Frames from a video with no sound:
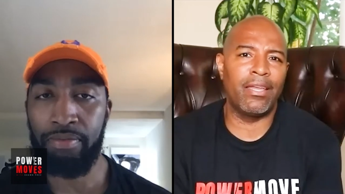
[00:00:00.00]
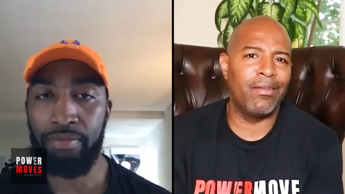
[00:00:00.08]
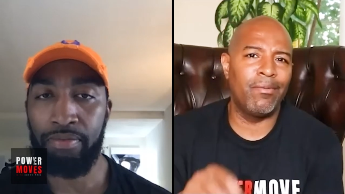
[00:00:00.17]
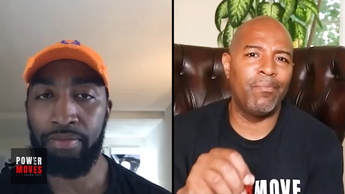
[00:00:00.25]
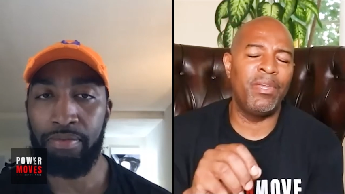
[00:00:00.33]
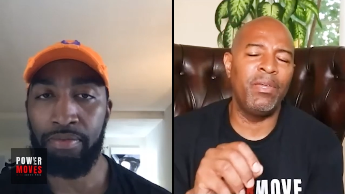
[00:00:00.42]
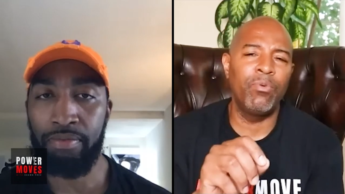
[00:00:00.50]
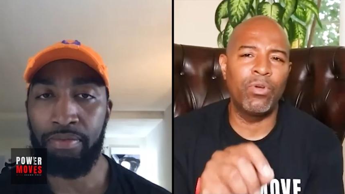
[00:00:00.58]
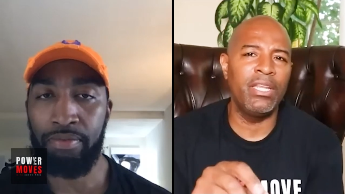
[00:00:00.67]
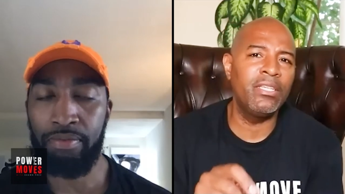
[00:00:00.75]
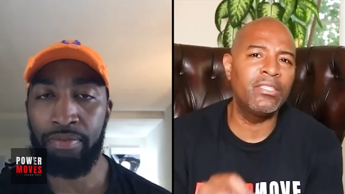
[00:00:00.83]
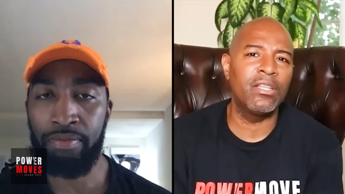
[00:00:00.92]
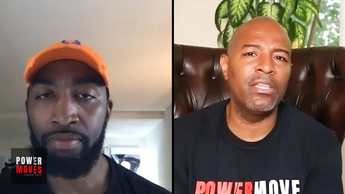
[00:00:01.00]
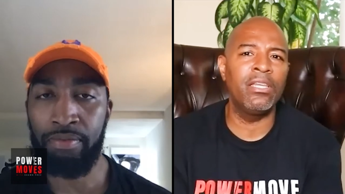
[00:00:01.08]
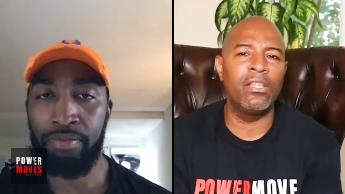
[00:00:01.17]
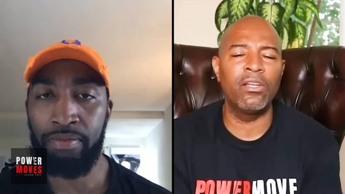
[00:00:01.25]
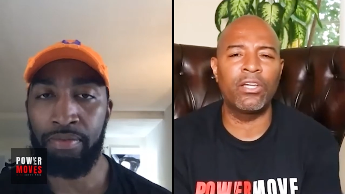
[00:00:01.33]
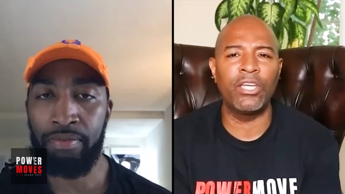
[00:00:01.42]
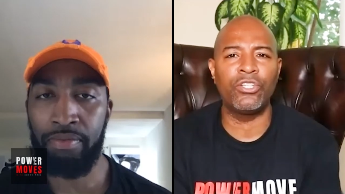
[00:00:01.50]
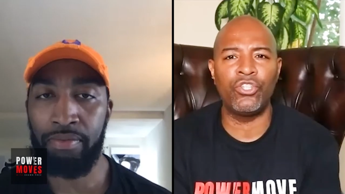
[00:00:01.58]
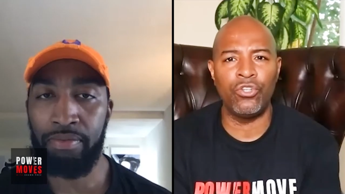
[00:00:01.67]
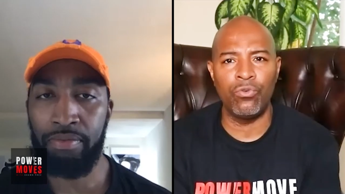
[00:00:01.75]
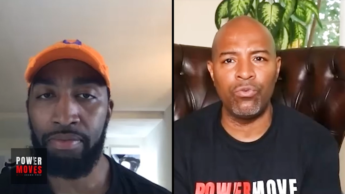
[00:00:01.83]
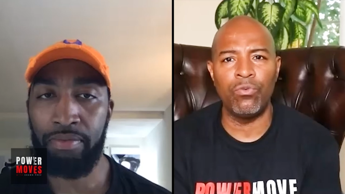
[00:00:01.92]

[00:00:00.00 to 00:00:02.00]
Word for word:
Speaker 1: people can easily look at you